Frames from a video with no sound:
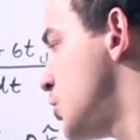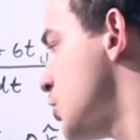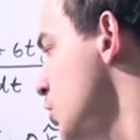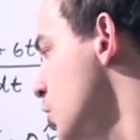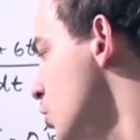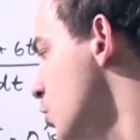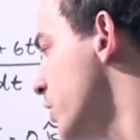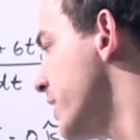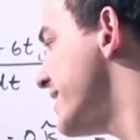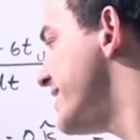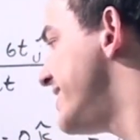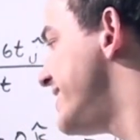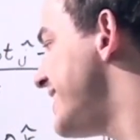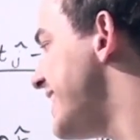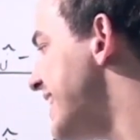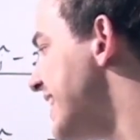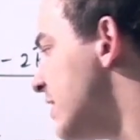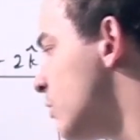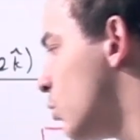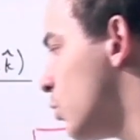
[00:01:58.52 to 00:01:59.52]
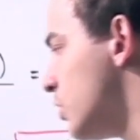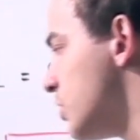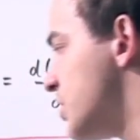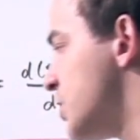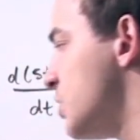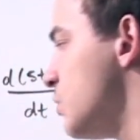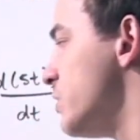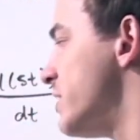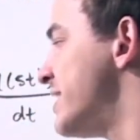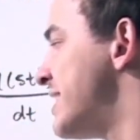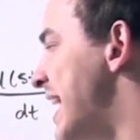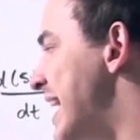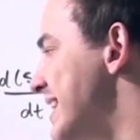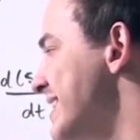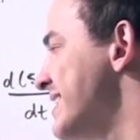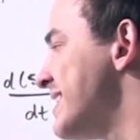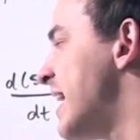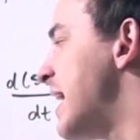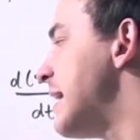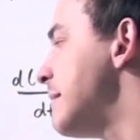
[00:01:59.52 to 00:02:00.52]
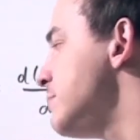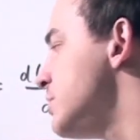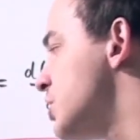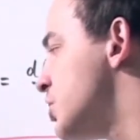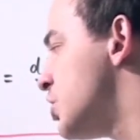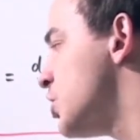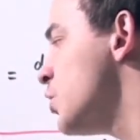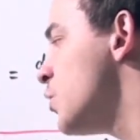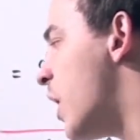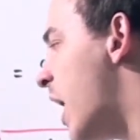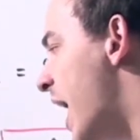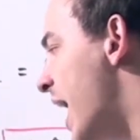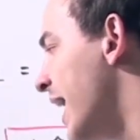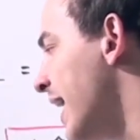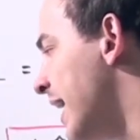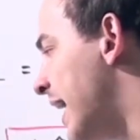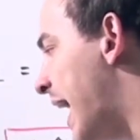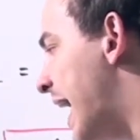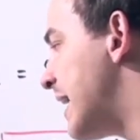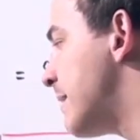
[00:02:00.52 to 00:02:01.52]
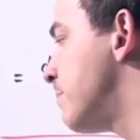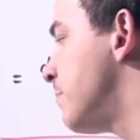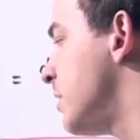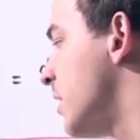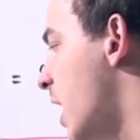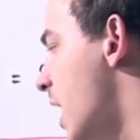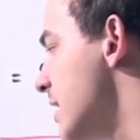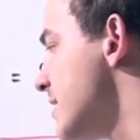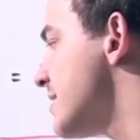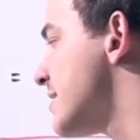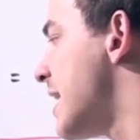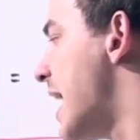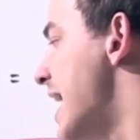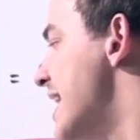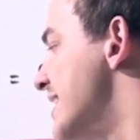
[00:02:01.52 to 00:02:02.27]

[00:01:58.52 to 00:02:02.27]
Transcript: 2 is equal to 10 times 2 I hat plus